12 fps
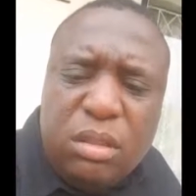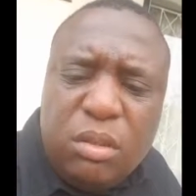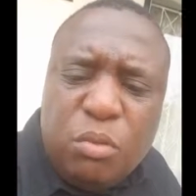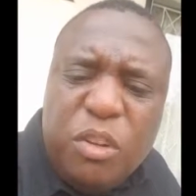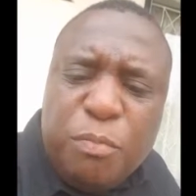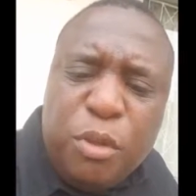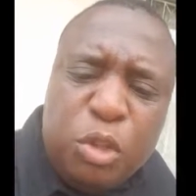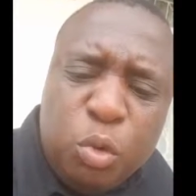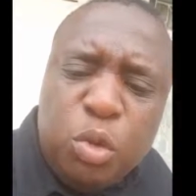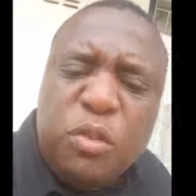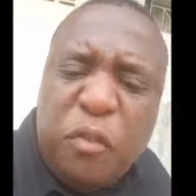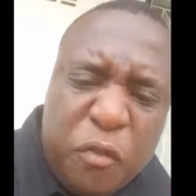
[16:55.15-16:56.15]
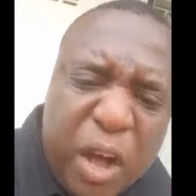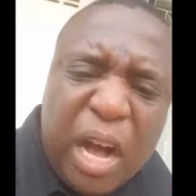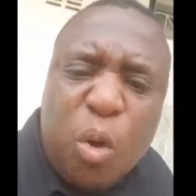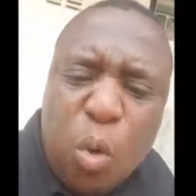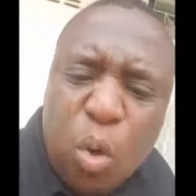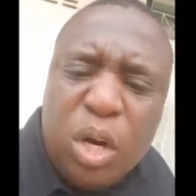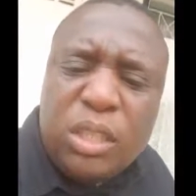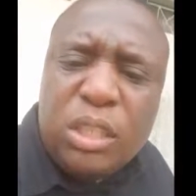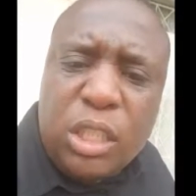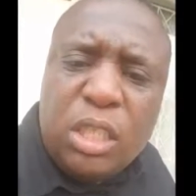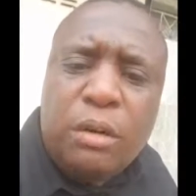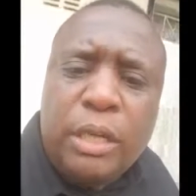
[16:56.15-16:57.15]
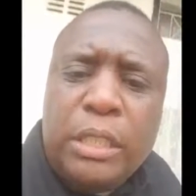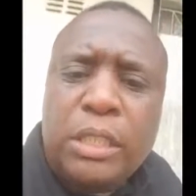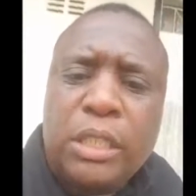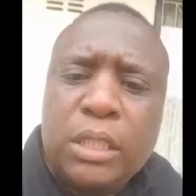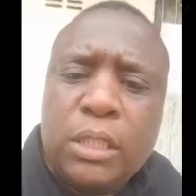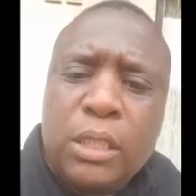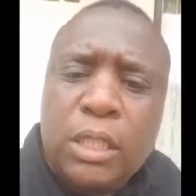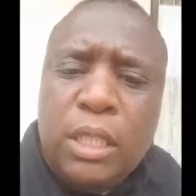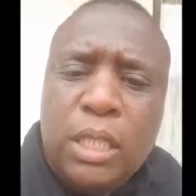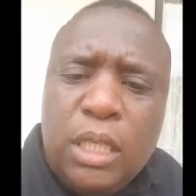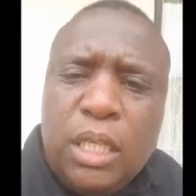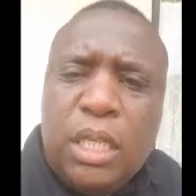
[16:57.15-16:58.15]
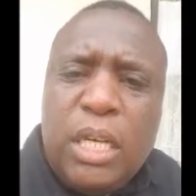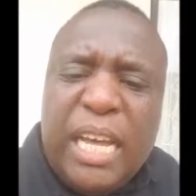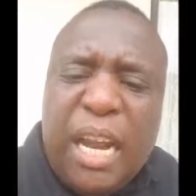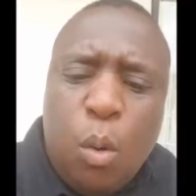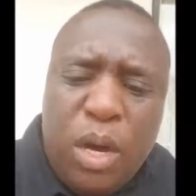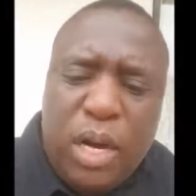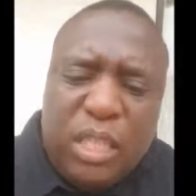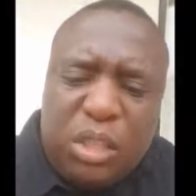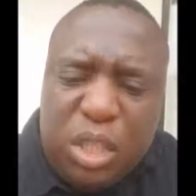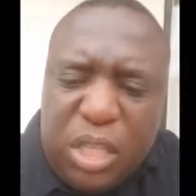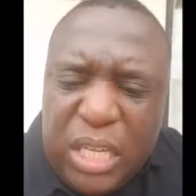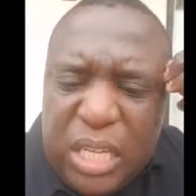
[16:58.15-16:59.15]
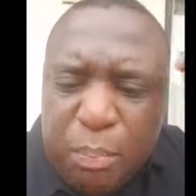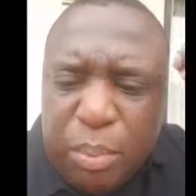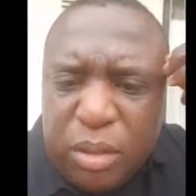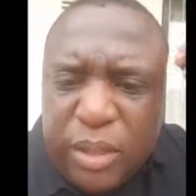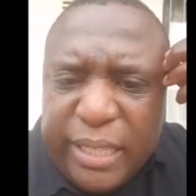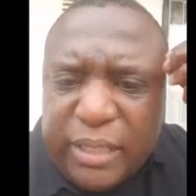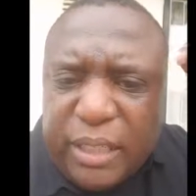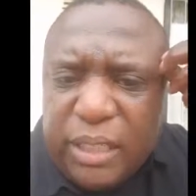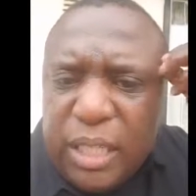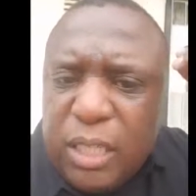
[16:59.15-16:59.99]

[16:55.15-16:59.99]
We've produced fuck all as a generation. And I wanted us to think about that today.